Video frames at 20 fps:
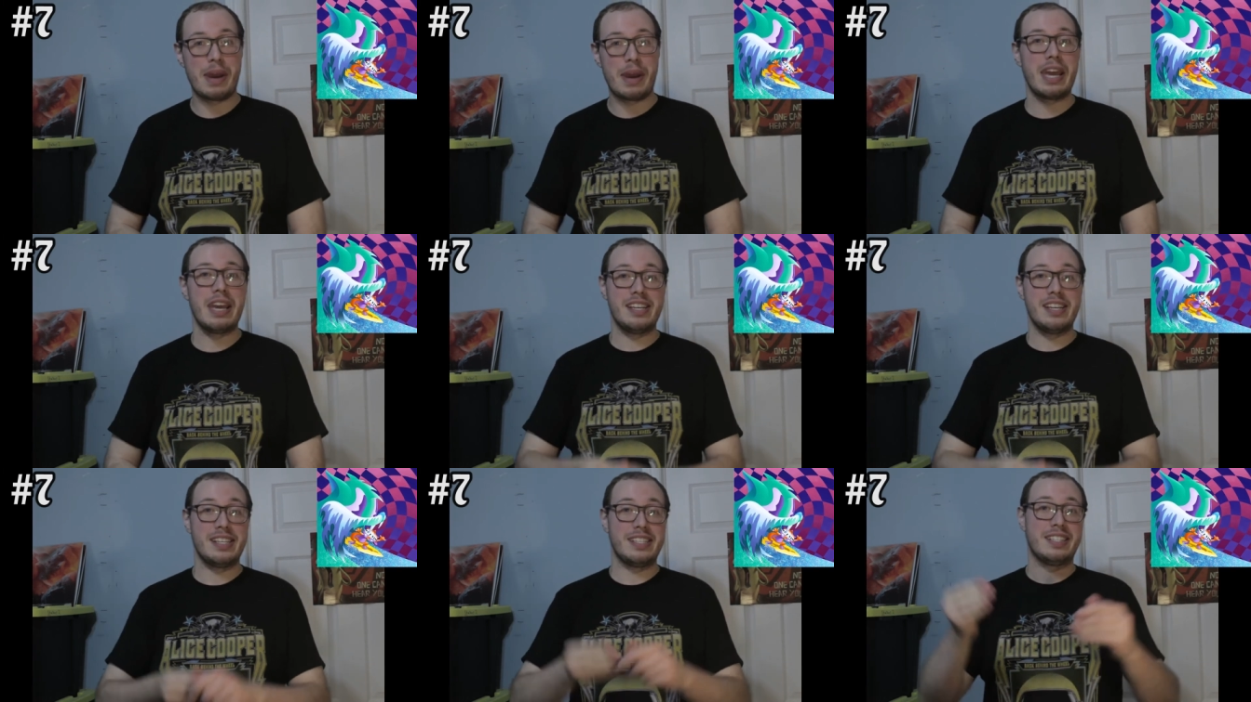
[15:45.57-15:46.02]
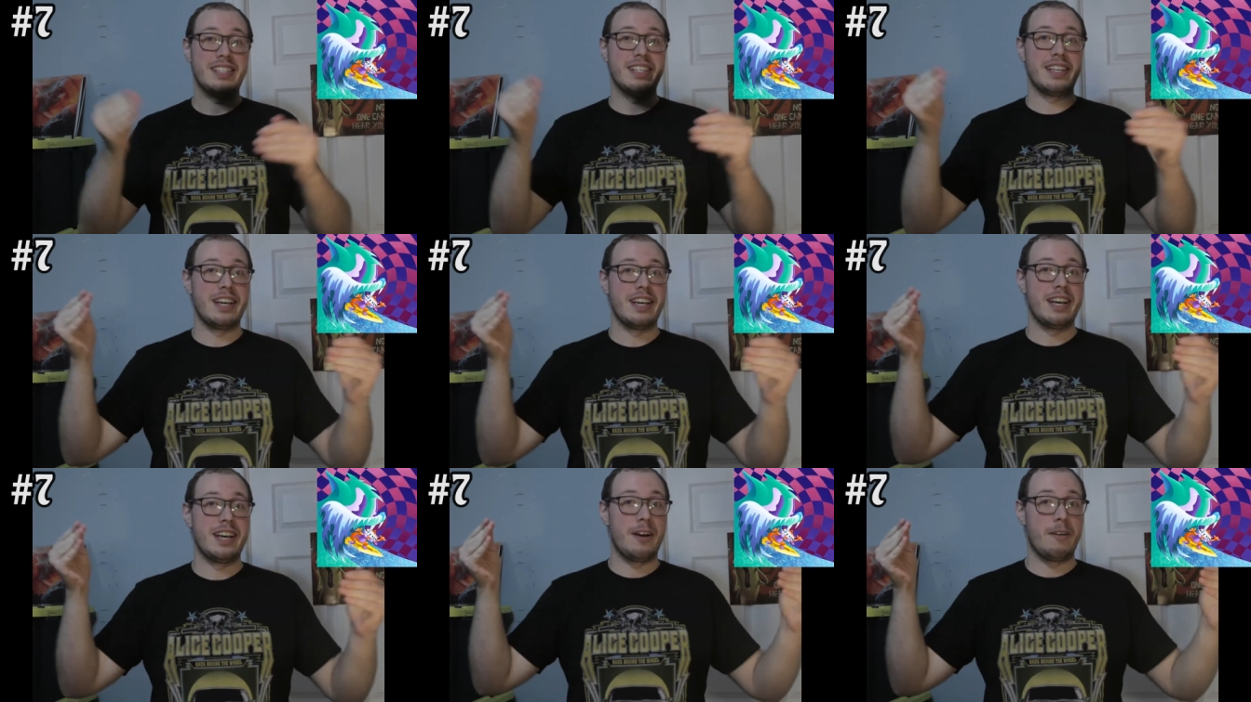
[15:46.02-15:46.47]
is
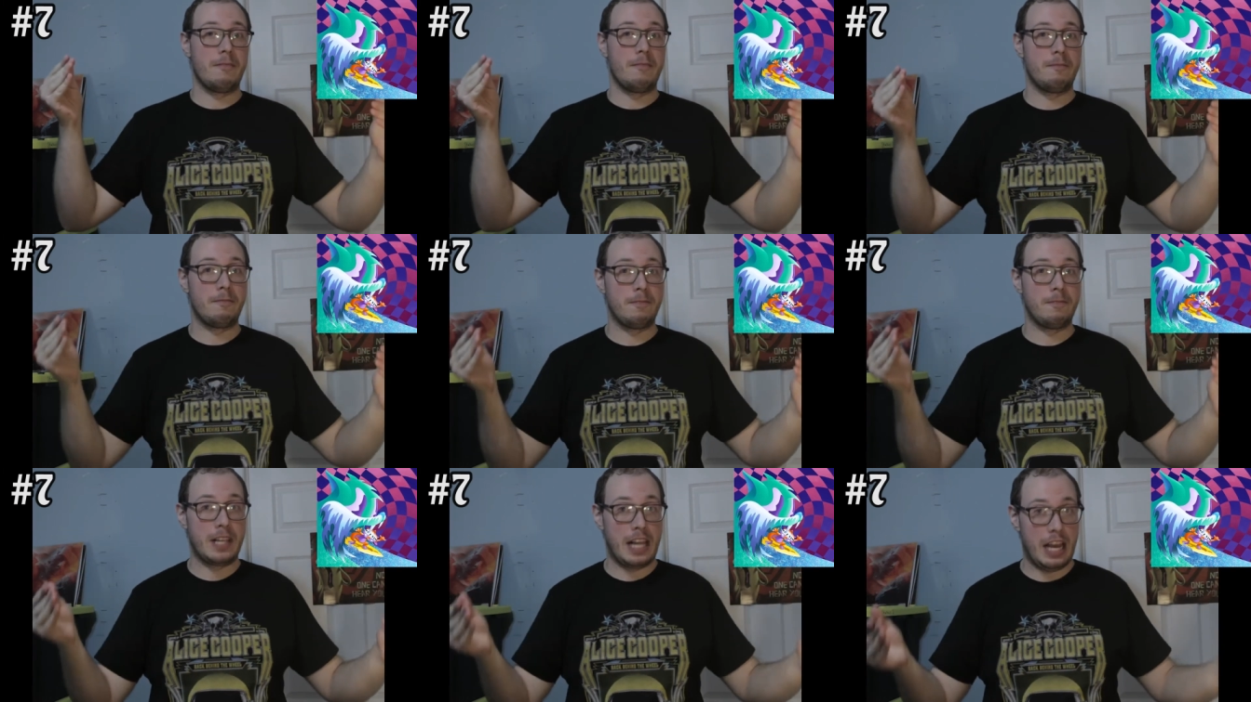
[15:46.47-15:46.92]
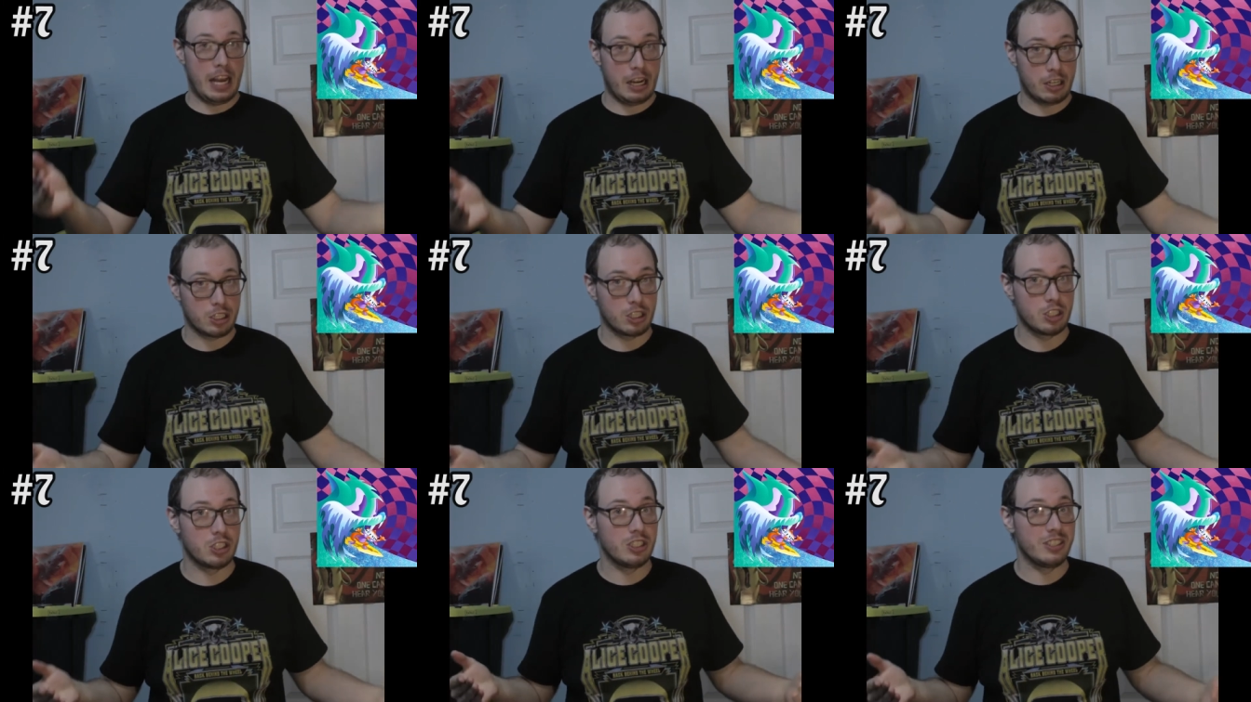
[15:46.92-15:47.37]

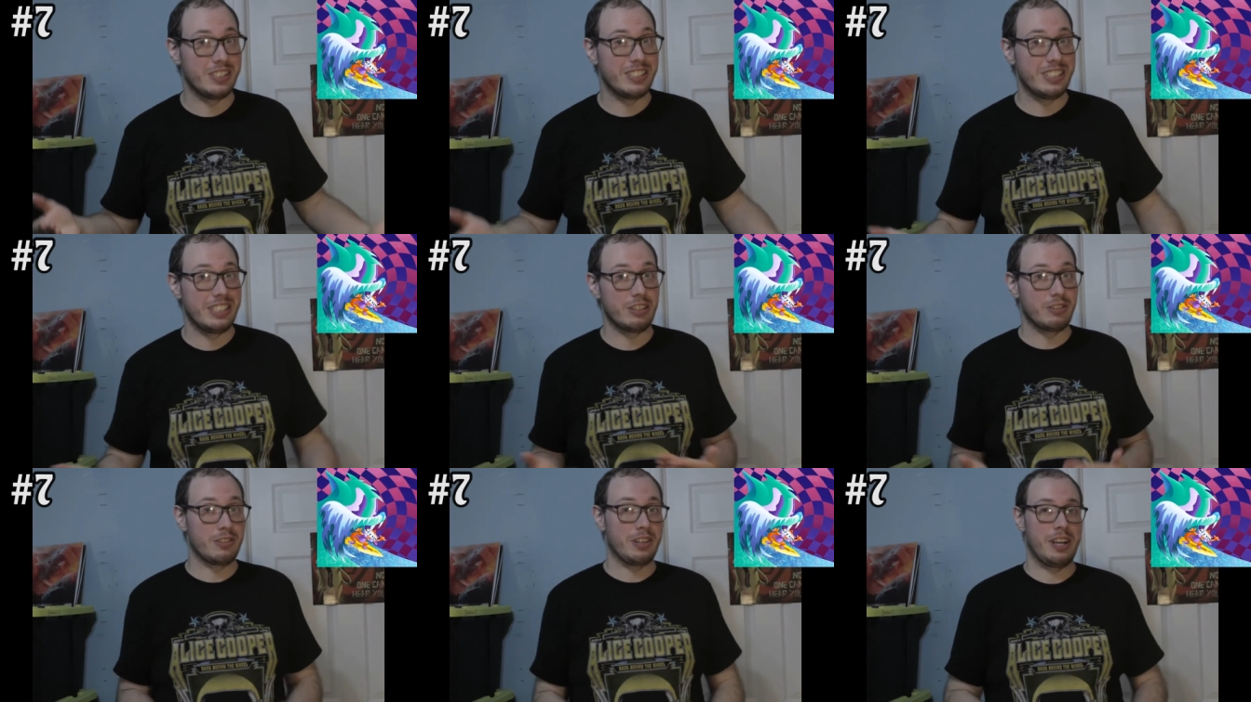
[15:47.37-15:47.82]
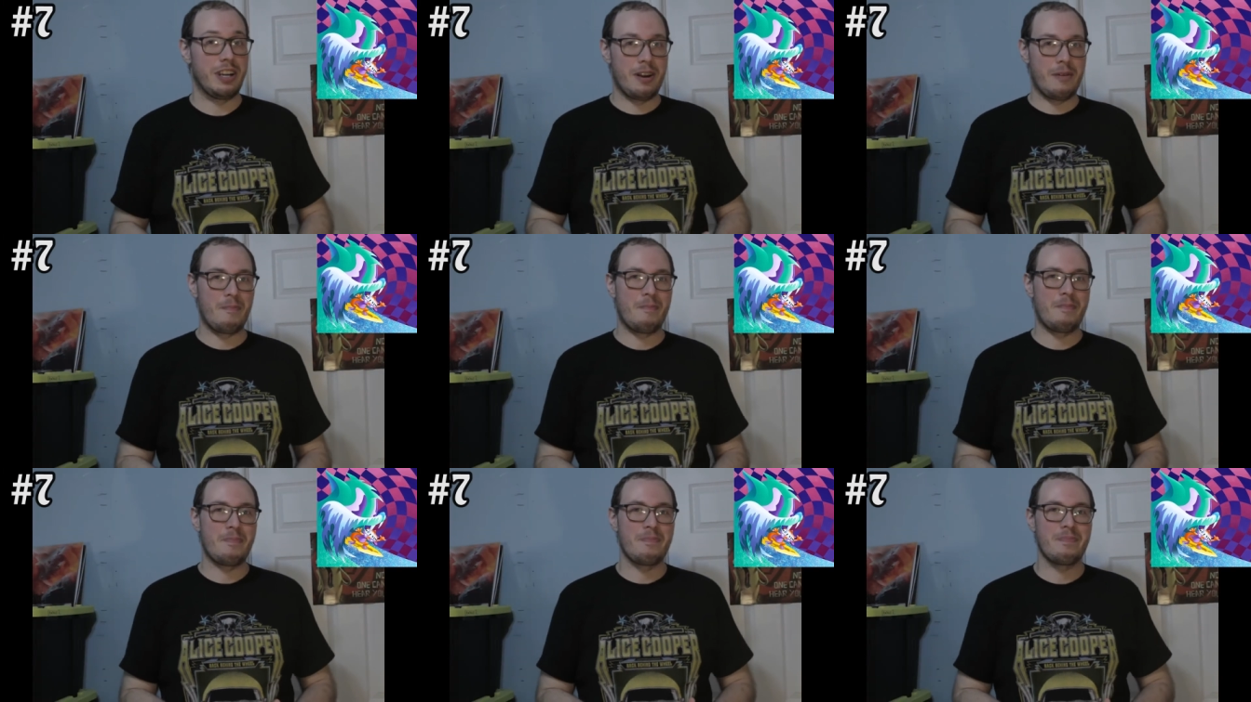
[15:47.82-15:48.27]
Flash
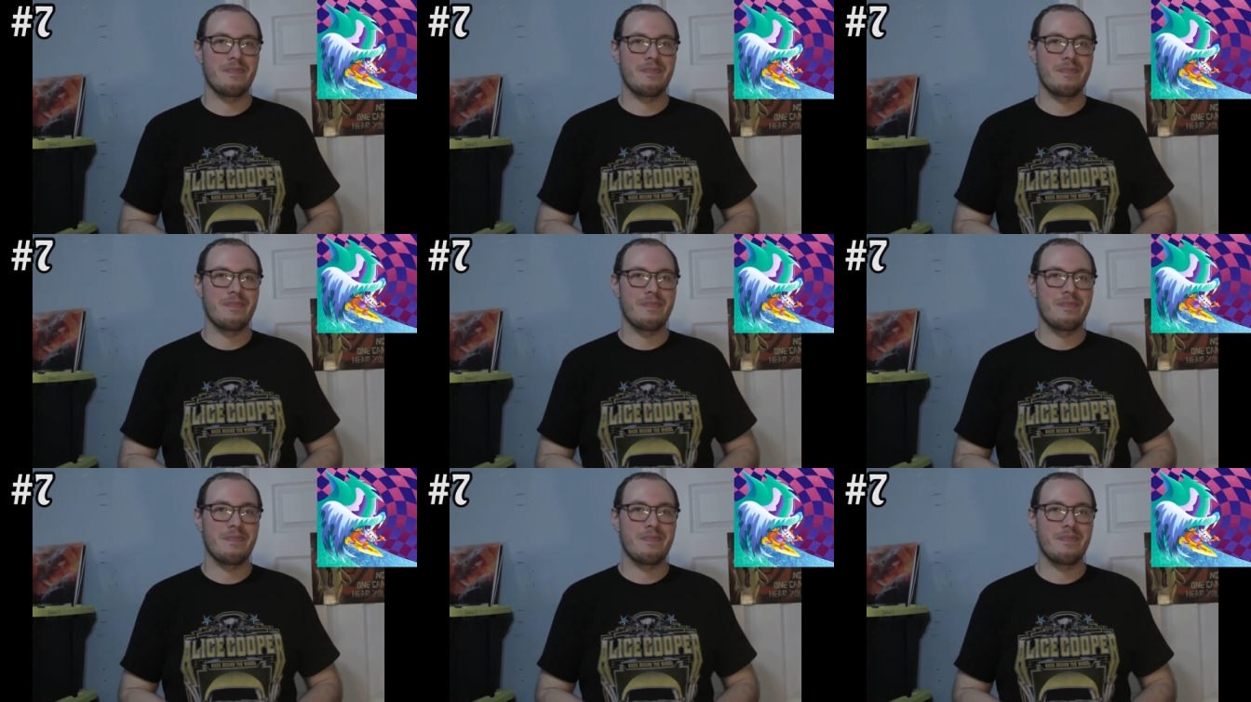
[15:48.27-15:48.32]
Delirium.